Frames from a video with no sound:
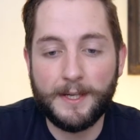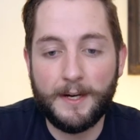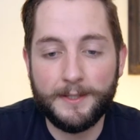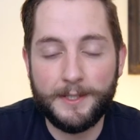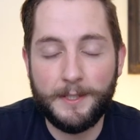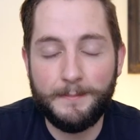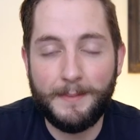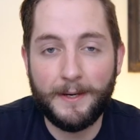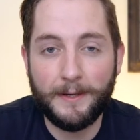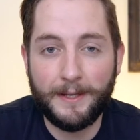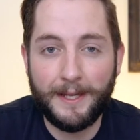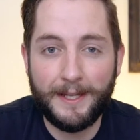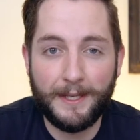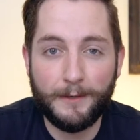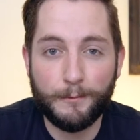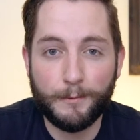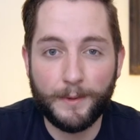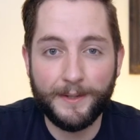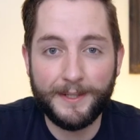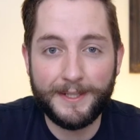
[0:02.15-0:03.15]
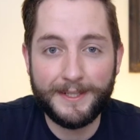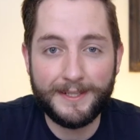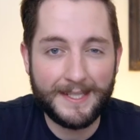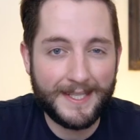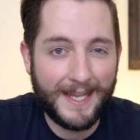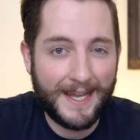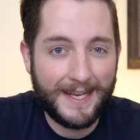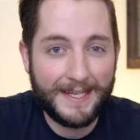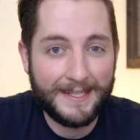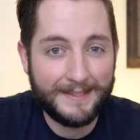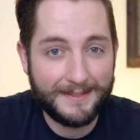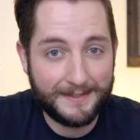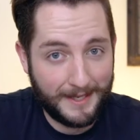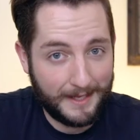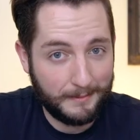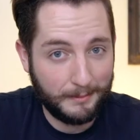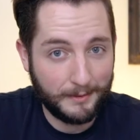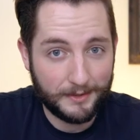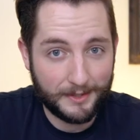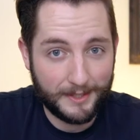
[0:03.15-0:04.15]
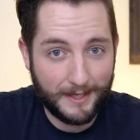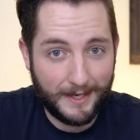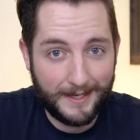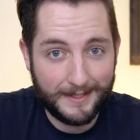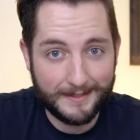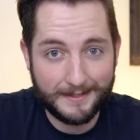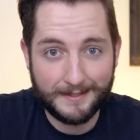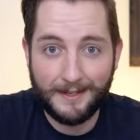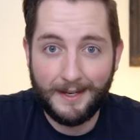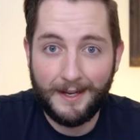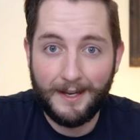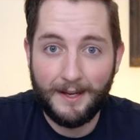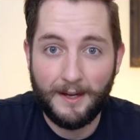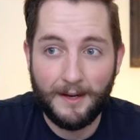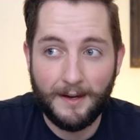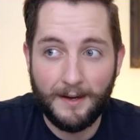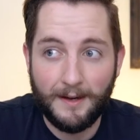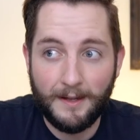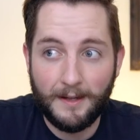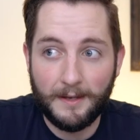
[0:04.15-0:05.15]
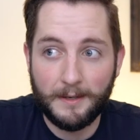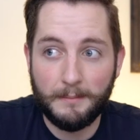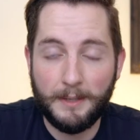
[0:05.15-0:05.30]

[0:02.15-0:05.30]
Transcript: talk to you about getting really steady, stable shots on